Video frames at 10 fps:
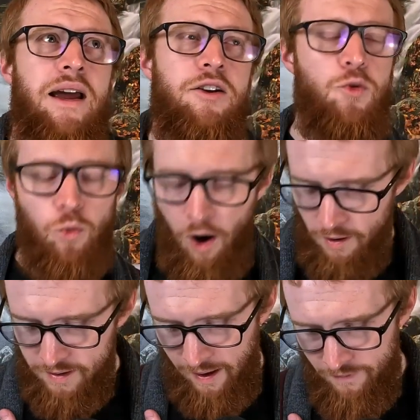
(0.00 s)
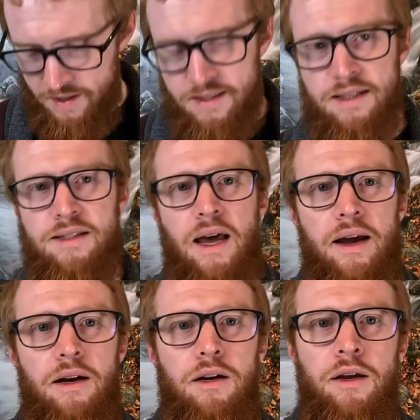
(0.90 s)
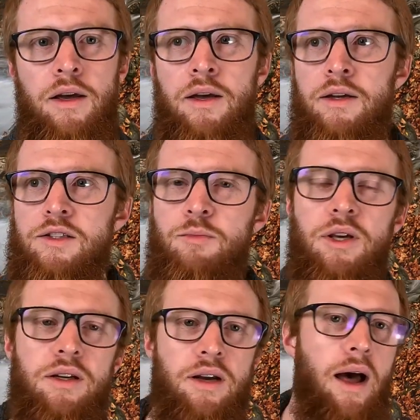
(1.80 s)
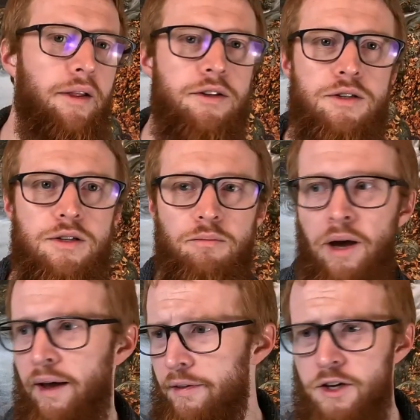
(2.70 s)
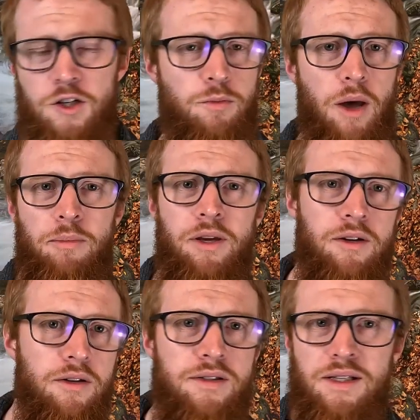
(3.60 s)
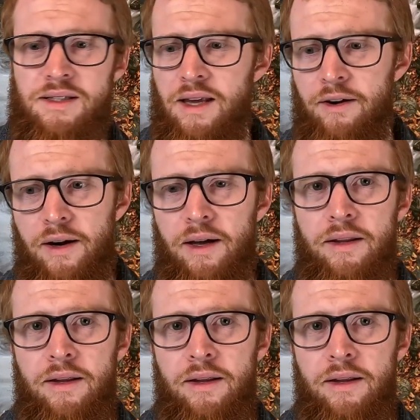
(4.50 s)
It's wrong to have this desire to be acknowledged by others, by peers, etc.